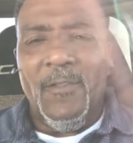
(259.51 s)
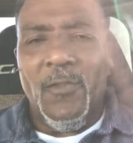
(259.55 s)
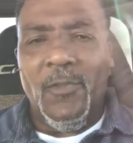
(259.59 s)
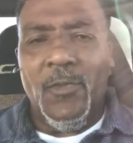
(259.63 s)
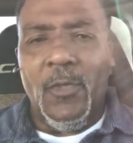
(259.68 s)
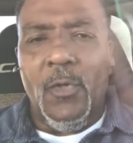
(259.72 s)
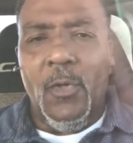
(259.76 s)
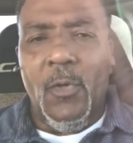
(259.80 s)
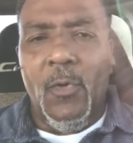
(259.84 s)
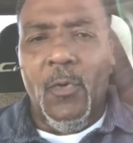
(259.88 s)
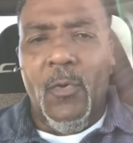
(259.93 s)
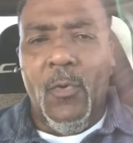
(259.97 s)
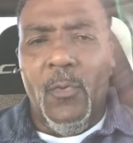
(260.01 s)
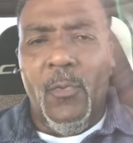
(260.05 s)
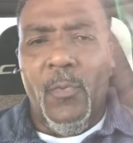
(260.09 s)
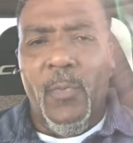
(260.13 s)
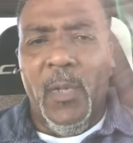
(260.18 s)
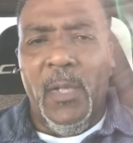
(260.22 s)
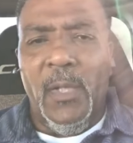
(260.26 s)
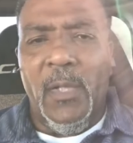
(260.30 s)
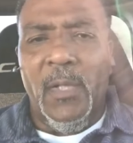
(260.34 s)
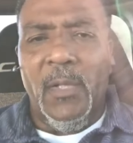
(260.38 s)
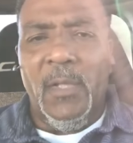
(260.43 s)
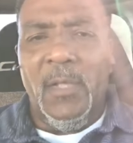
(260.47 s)
So
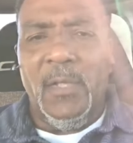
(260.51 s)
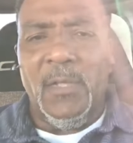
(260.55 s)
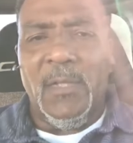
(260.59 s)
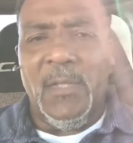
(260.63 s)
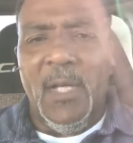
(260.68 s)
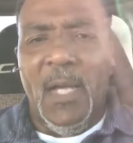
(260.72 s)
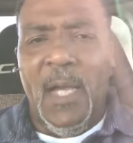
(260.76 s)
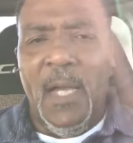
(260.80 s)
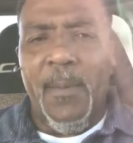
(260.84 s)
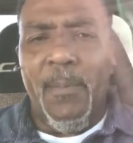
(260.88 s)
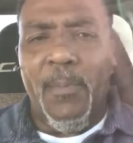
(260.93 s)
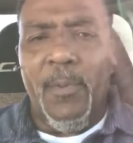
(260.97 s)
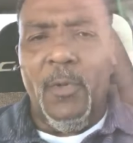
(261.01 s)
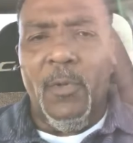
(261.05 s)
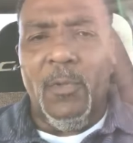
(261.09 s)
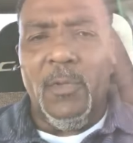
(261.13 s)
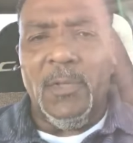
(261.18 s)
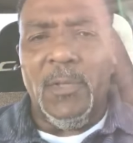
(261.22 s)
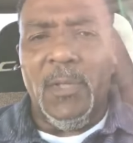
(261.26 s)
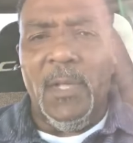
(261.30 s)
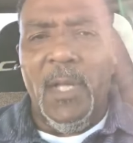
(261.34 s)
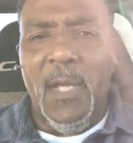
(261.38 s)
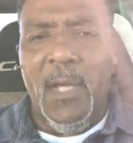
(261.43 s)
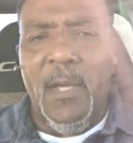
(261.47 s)
when the
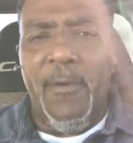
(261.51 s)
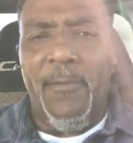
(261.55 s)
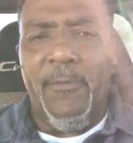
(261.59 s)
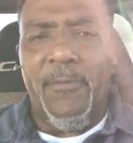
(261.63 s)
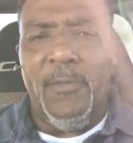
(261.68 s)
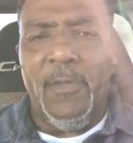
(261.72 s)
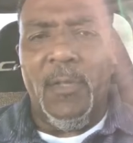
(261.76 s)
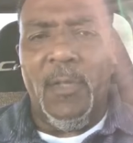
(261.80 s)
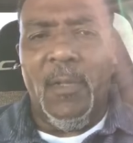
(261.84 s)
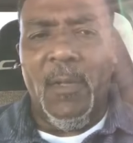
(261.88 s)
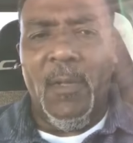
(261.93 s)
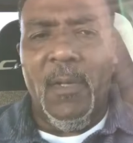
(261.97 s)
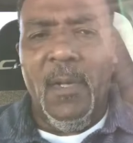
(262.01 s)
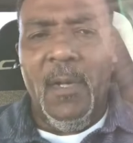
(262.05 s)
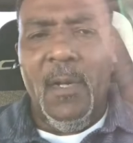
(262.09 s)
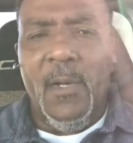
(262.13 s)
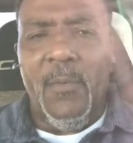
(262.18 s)
disciples left,